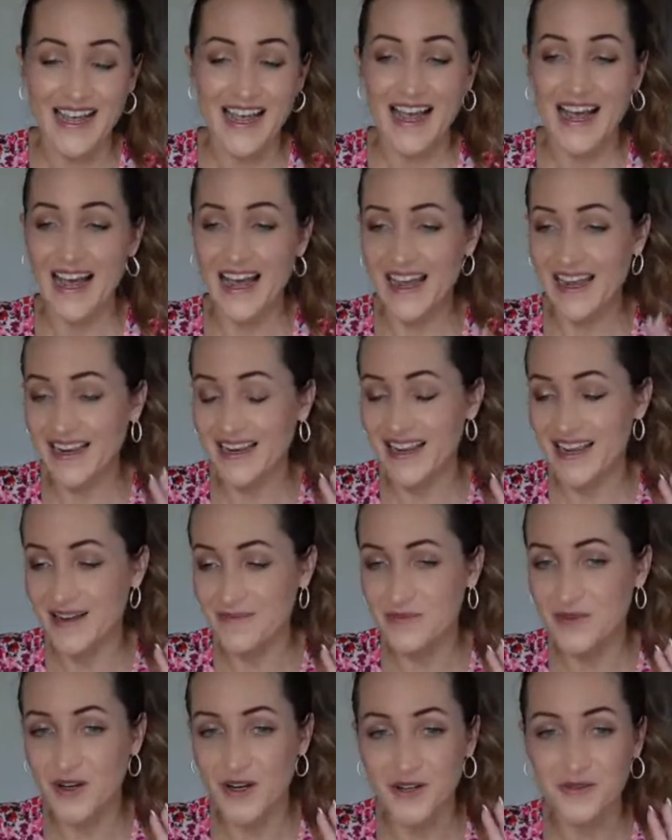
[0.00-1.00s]
I am
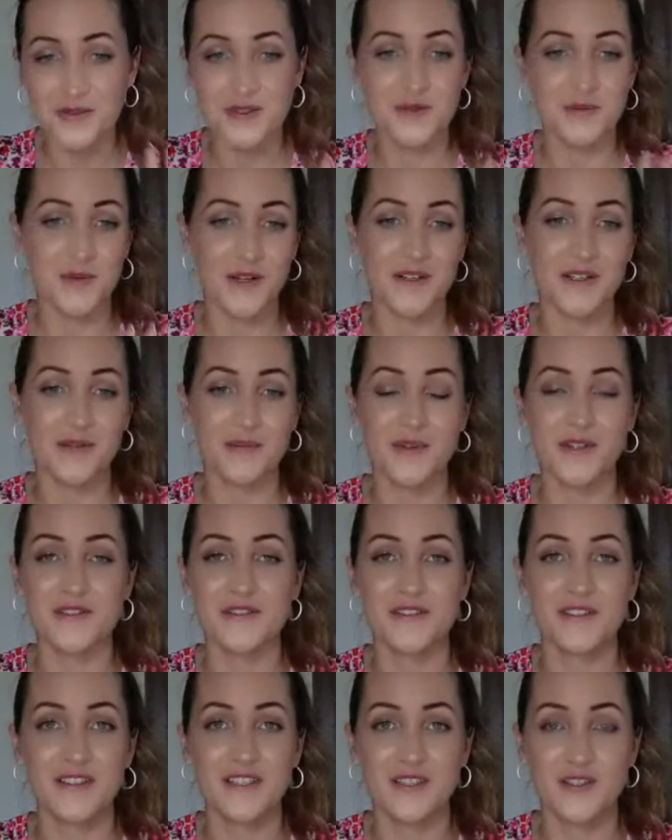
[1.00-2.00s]
not responding
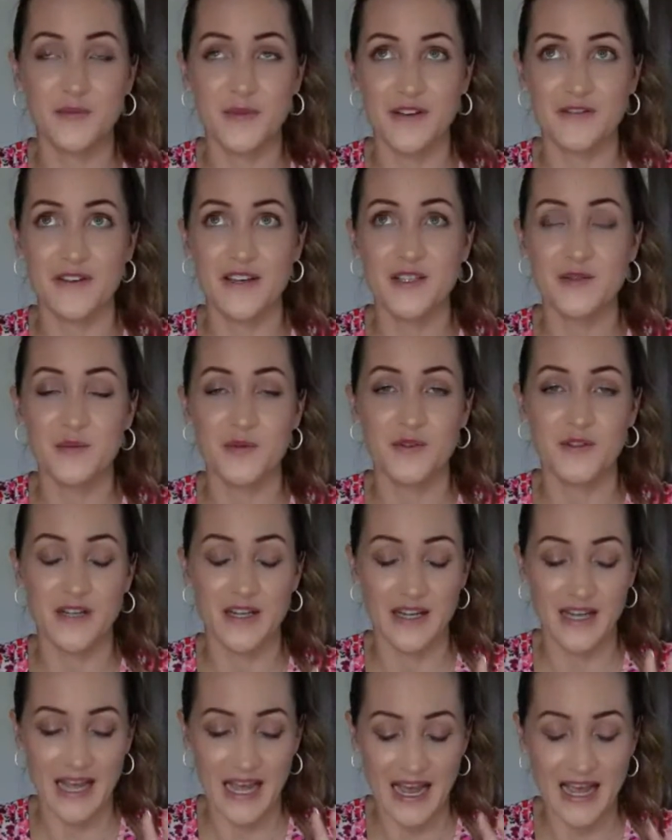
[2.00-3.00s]
personally to my Facebook
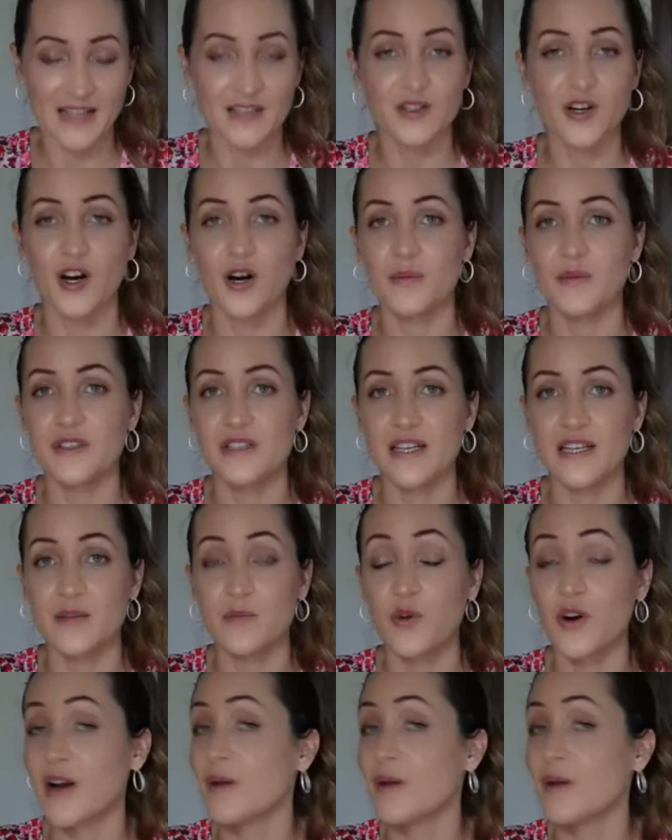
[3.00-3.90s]
ad comments anymore.